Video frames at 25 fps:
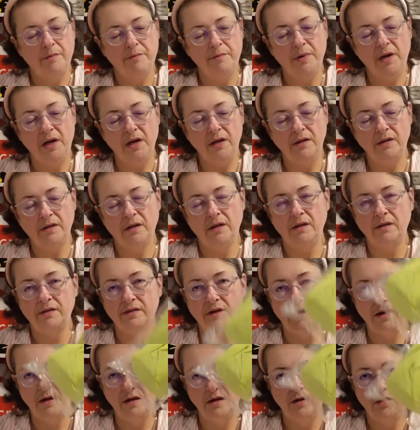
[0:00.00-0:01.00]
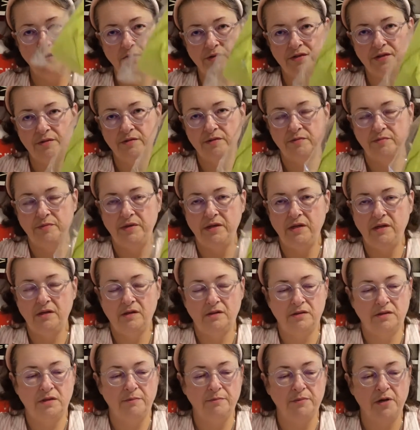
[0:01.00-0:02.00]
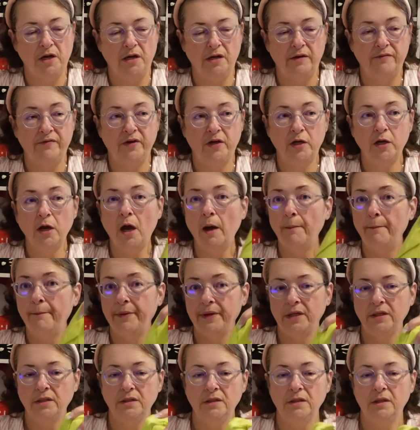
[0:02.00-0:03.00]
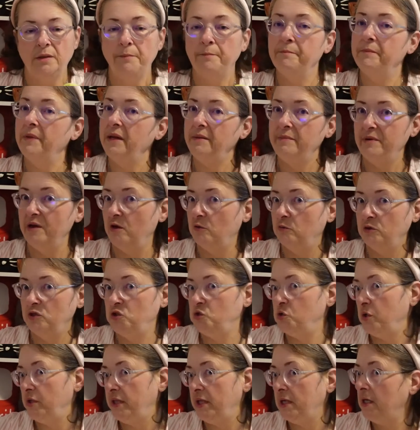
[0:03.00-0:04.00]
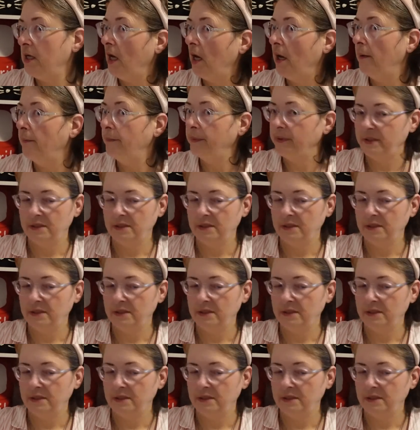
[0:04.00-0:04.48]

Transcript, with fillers: But inside of here seems to be some kind of a cup. Maybe I'll enjoy the cup.